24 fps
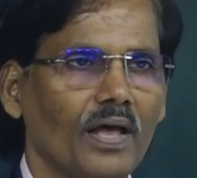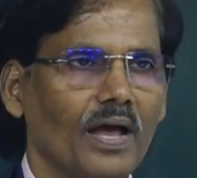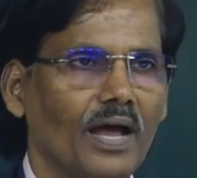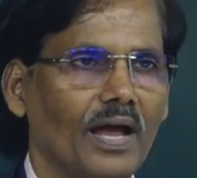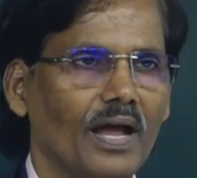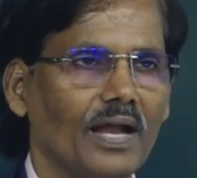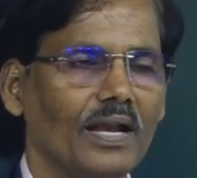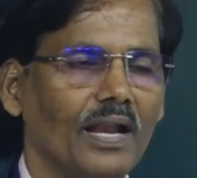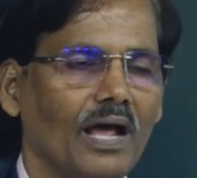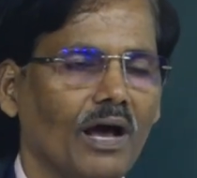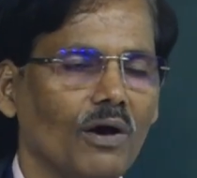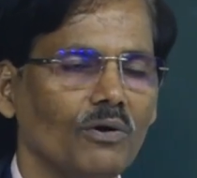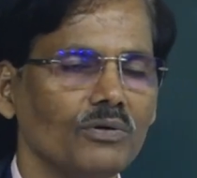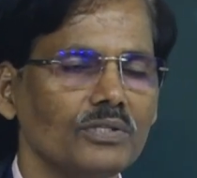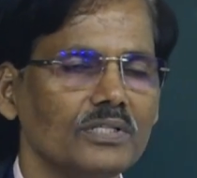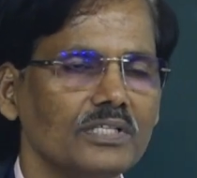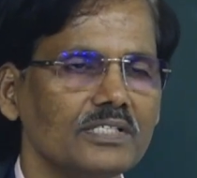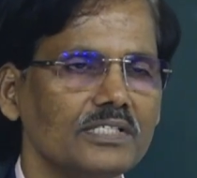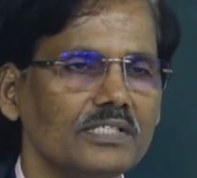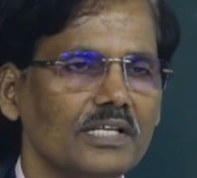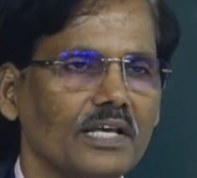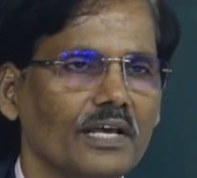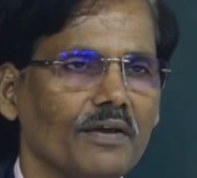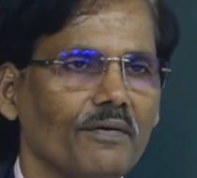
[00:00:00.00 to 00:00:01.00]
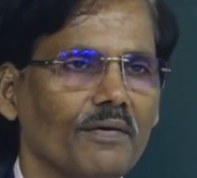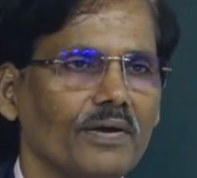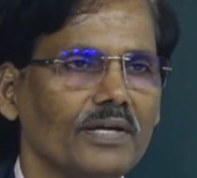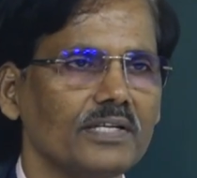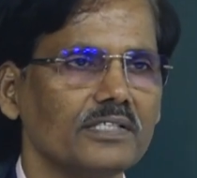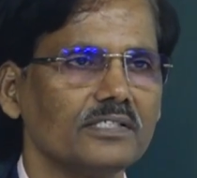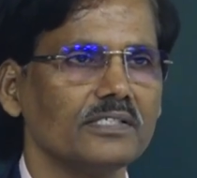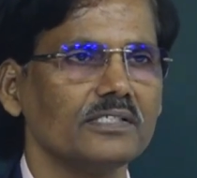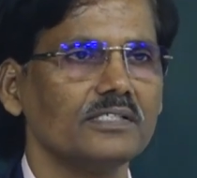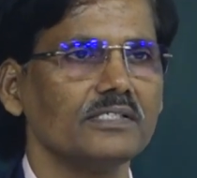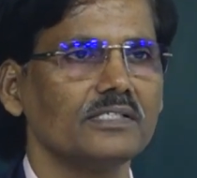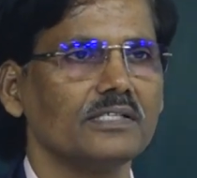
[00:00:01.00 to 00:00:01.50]
and how these
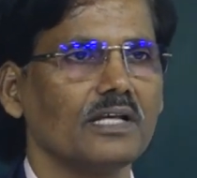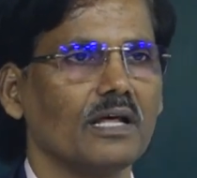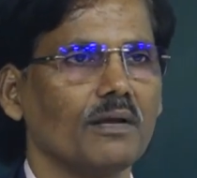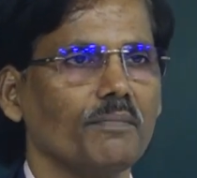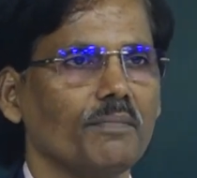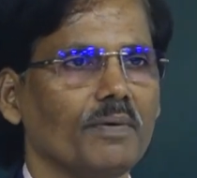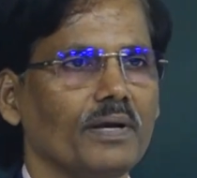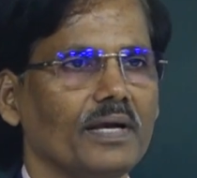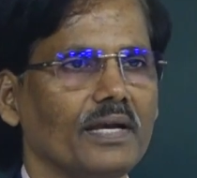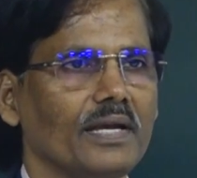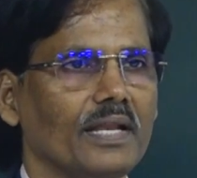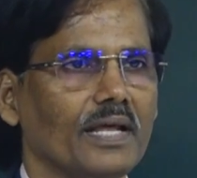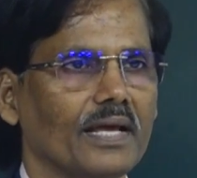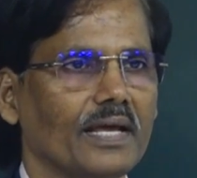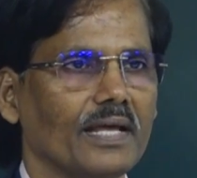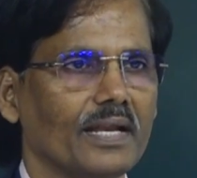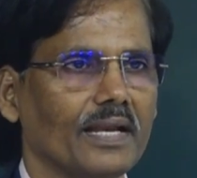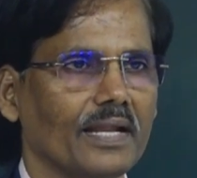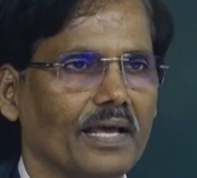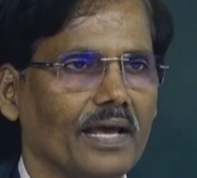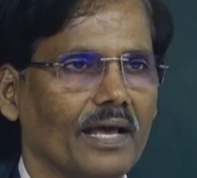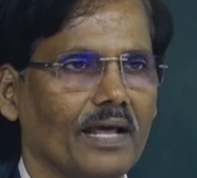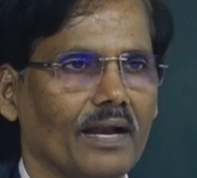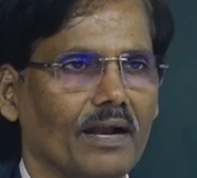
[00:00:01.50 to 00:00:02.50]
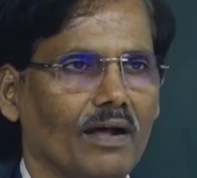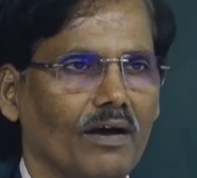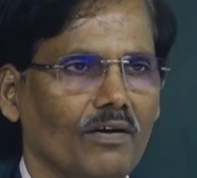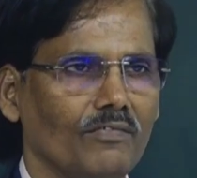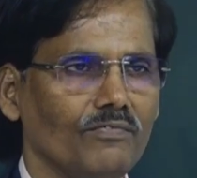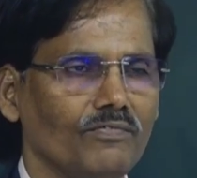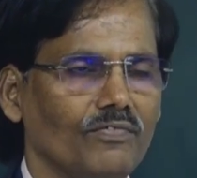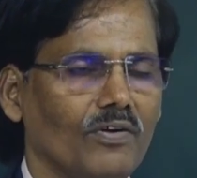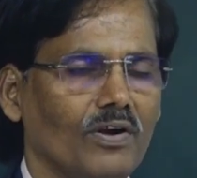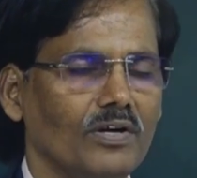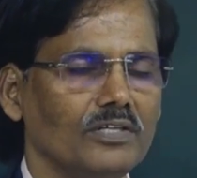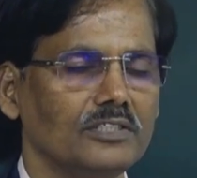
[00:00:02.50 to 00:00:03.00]
equations have been taken care
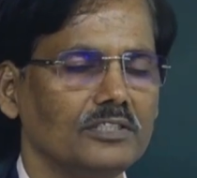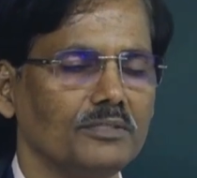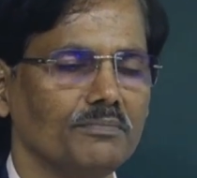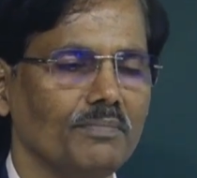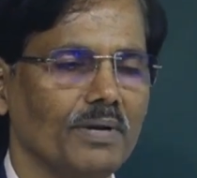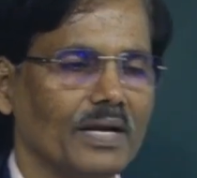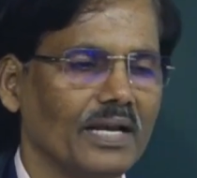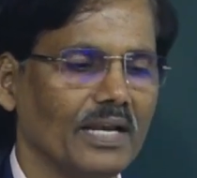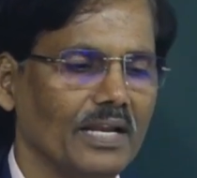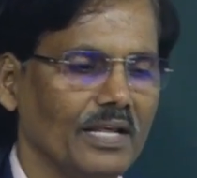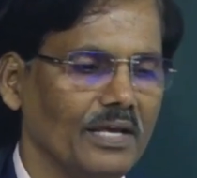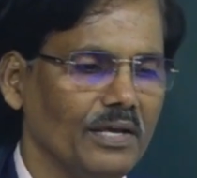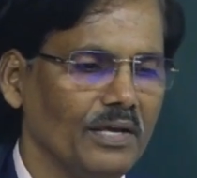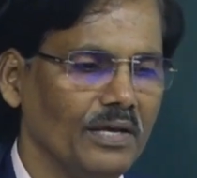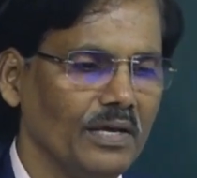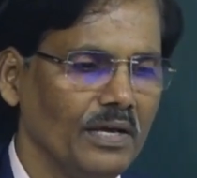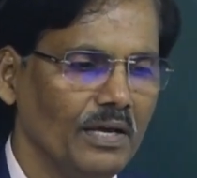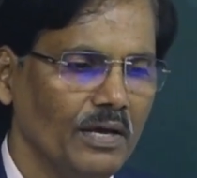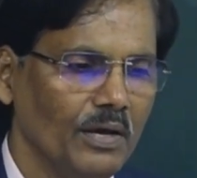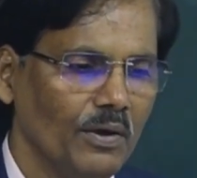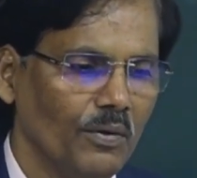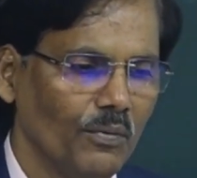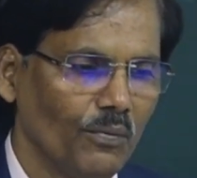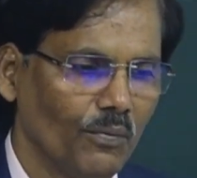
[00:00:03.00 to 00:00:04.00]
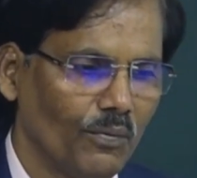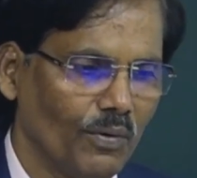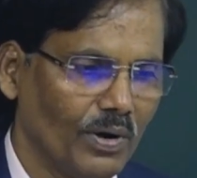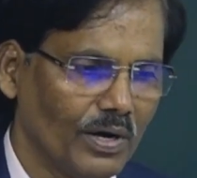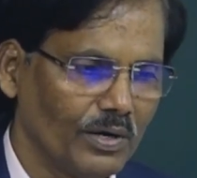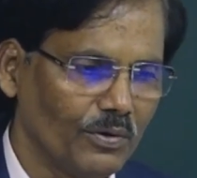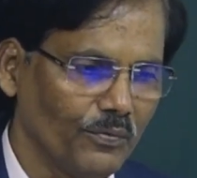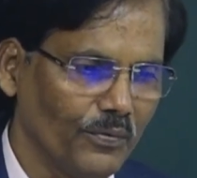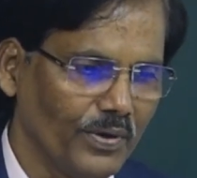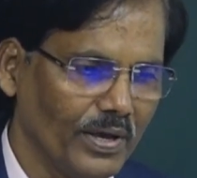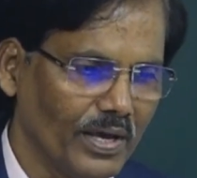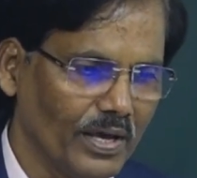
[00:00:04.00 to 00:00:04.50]
of, ultimately
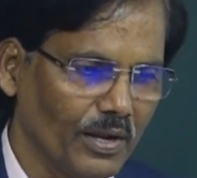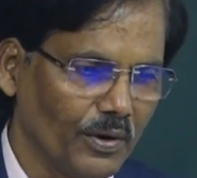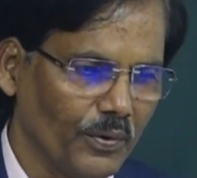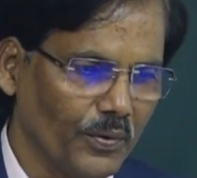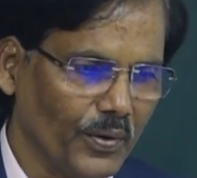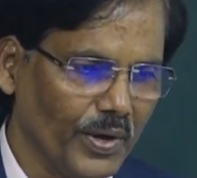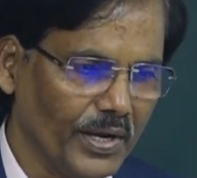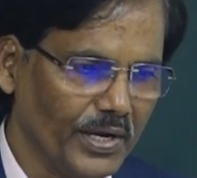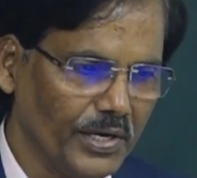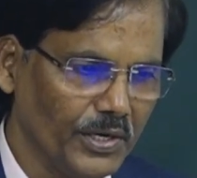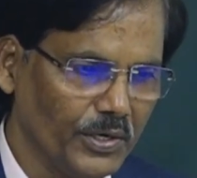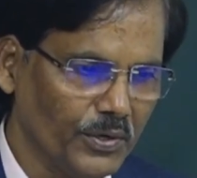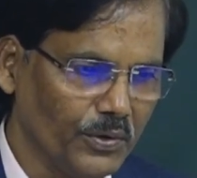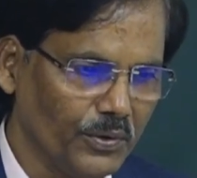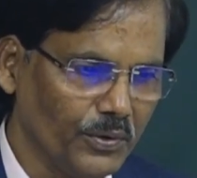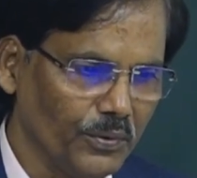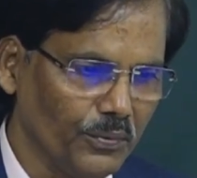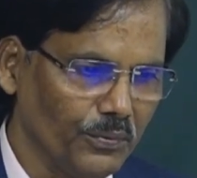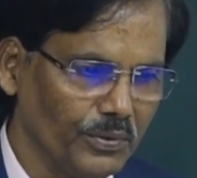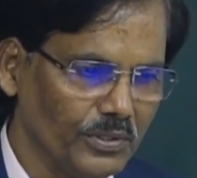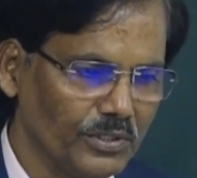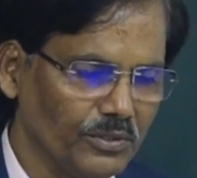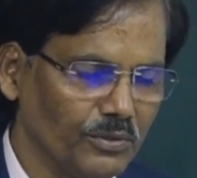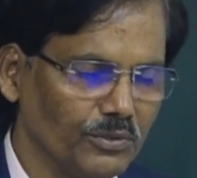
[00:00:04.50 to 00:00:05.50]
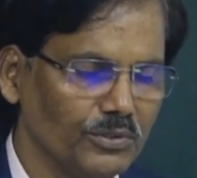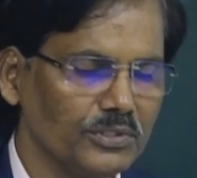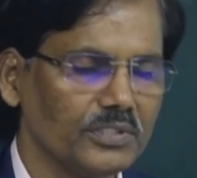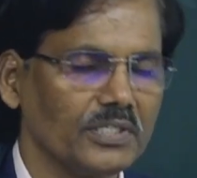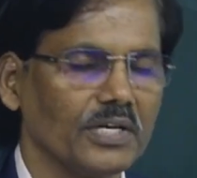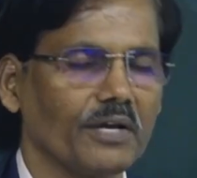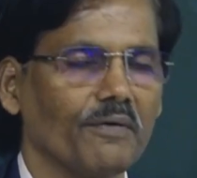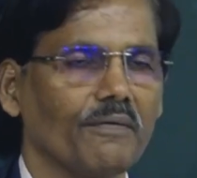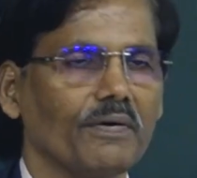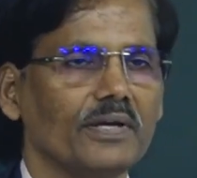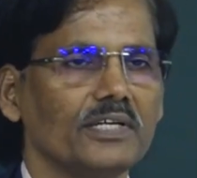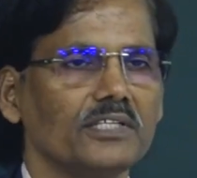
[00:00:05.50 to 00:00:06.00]
what we are going to do with those
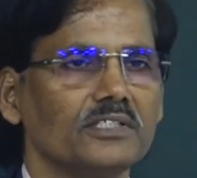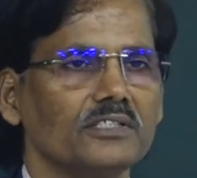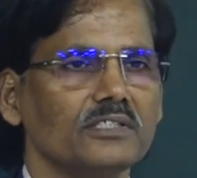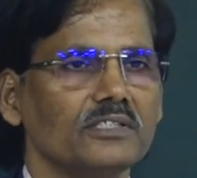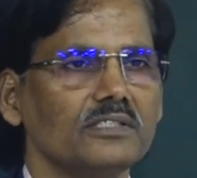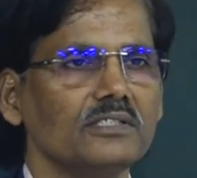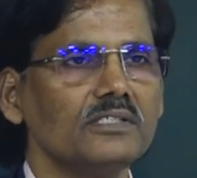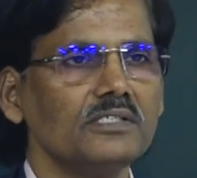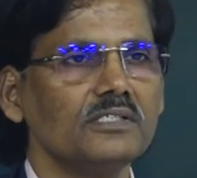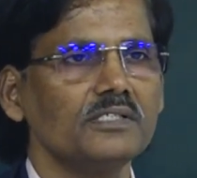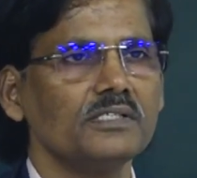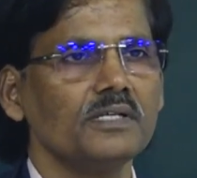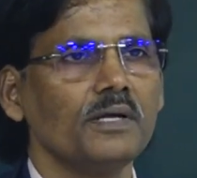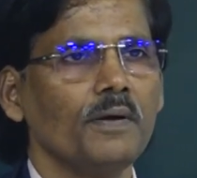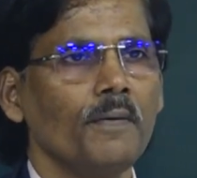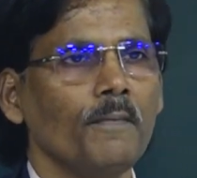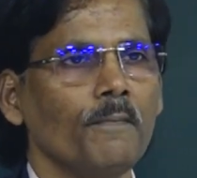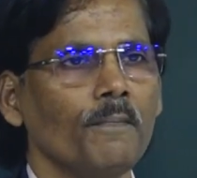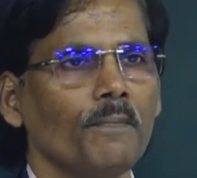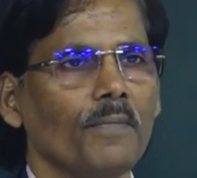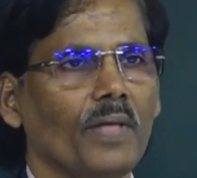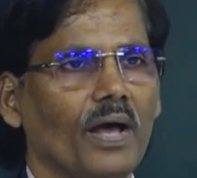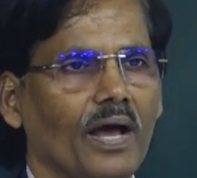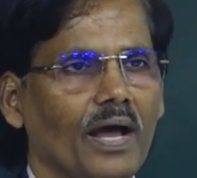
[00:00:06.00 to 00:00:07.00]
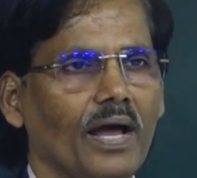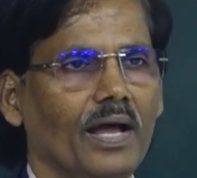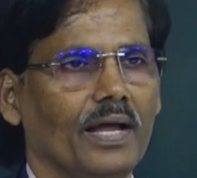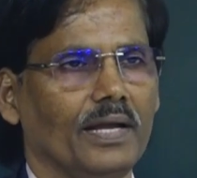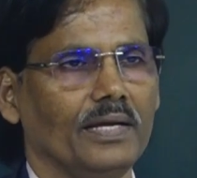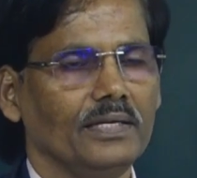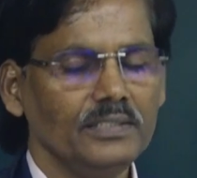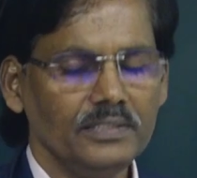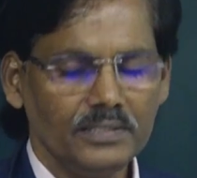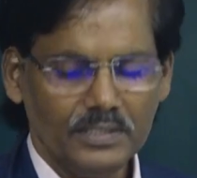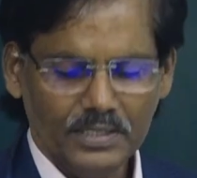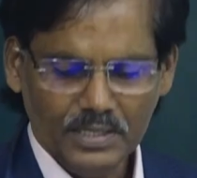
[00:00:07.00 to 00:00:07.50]
equations,
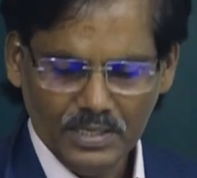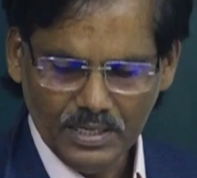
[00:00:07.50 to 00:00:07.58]
and